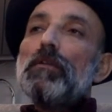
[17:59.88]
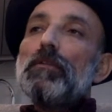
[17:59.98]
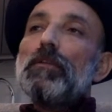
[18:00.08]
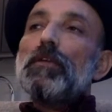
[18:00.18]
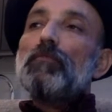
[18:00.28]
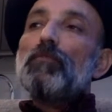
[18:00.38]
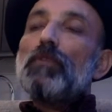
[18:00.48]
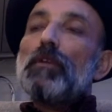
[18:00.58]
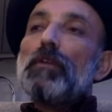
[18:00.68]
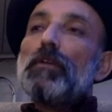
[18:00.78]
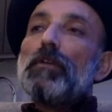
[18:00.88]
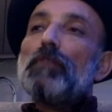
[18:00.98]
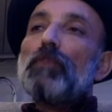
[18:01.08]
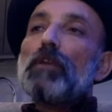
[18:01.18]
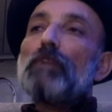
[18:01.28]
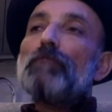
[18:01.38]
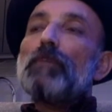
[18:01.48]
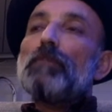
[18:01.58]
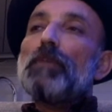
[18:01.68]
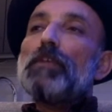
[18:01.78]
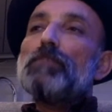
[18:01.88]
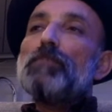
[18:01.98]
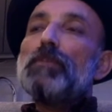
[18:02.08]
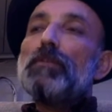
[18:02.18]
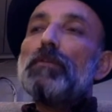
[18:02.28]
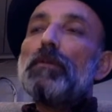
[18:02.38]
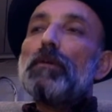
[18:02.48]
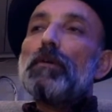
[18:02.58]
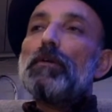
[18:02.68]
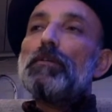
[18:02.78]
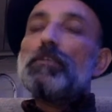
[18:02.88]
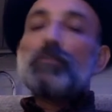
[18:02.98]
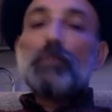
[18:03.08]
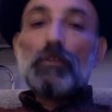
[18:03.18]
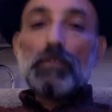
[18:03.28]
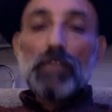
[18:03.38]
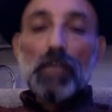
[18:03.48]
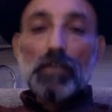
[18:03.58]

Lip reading: the area where I come from has been disputed. It's not